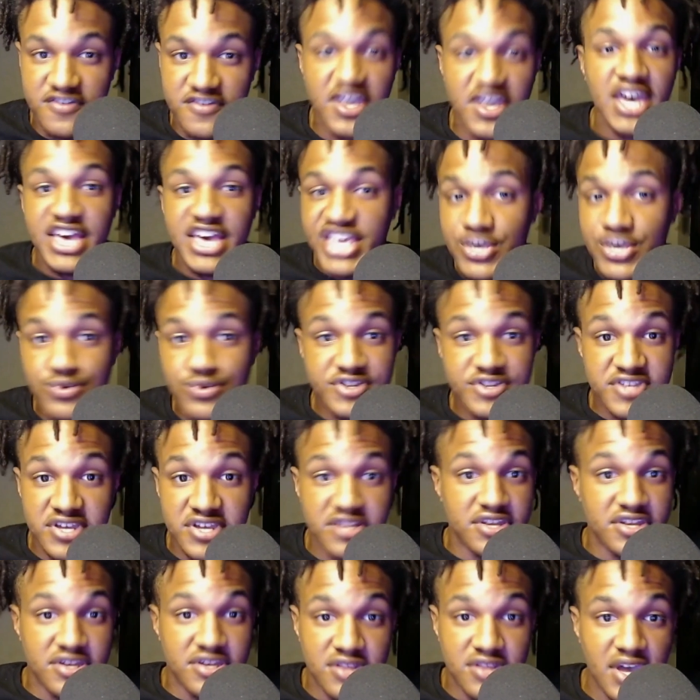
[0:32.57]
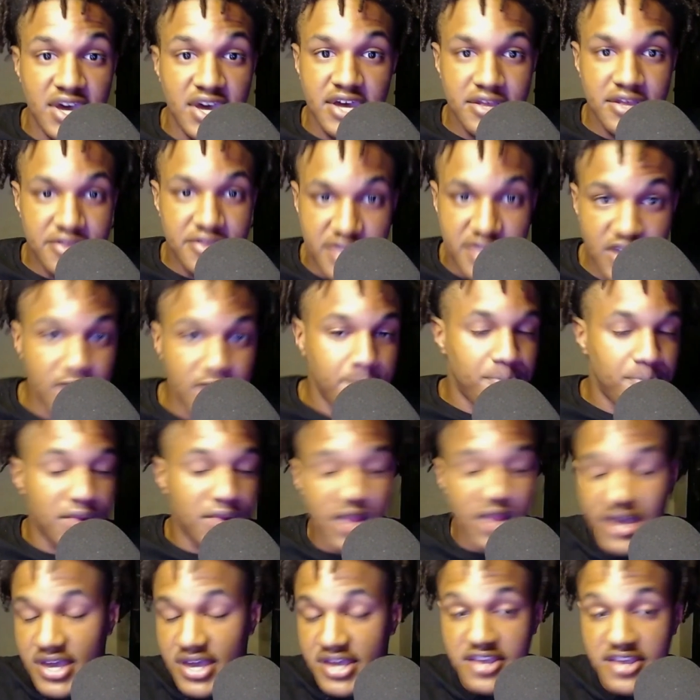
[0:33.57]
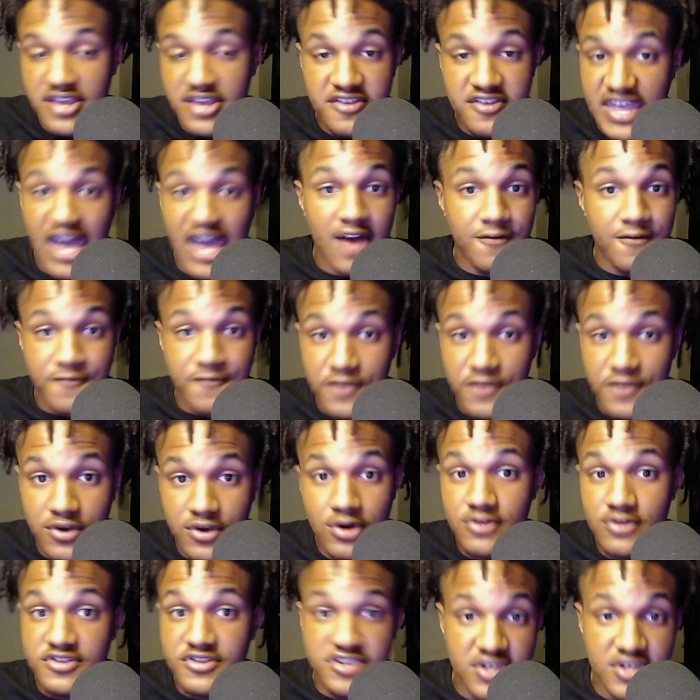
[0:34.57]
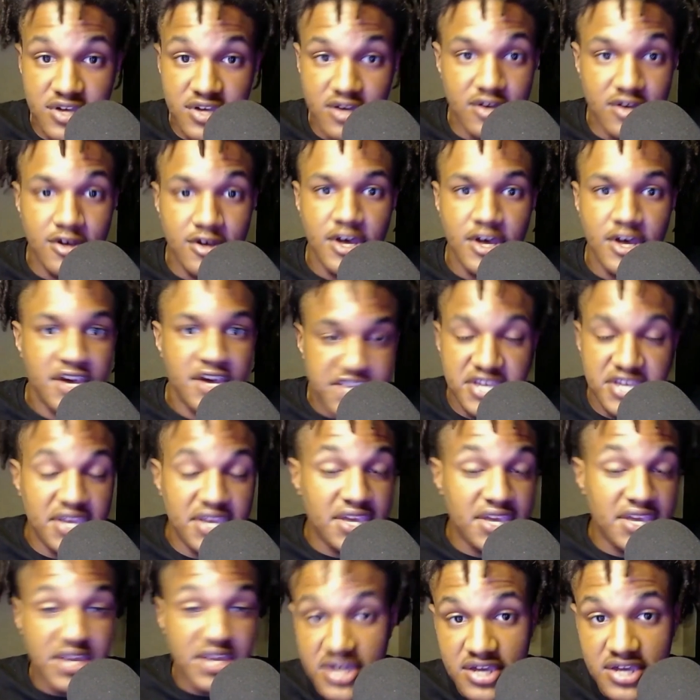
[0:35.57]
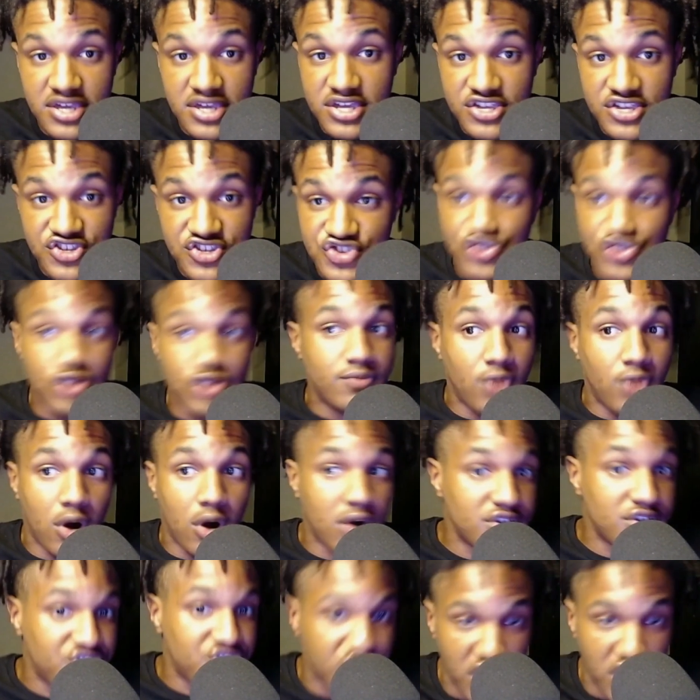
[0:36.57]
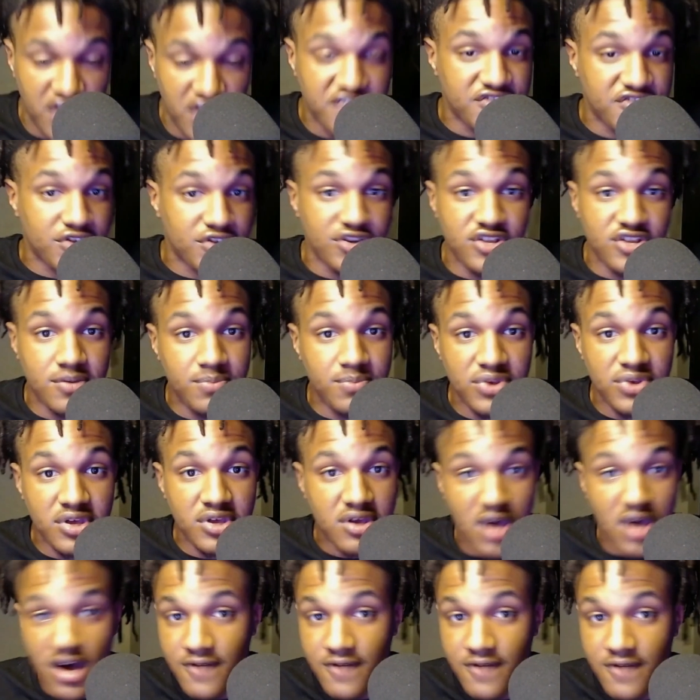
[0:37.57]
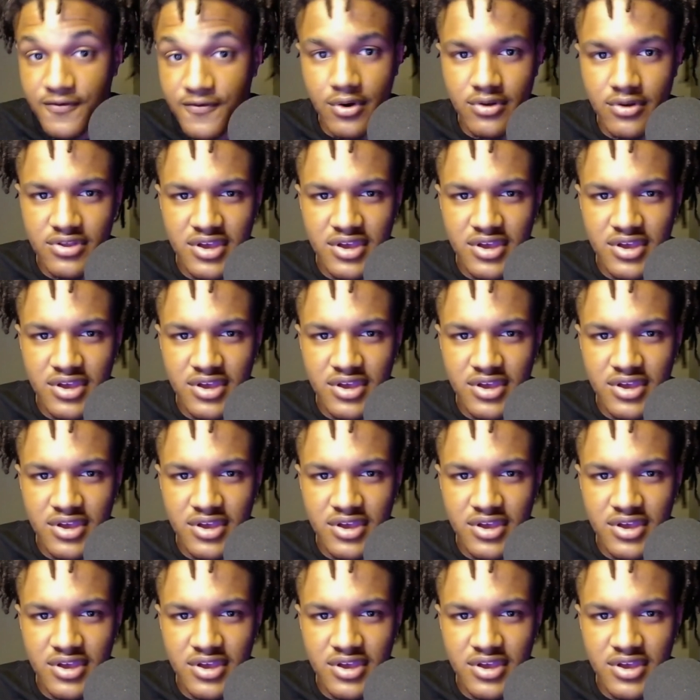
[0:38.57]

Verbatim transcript: He was hitting deep plays downfield to Tee Higgins. Ja'Marr Chase couldn't be covered.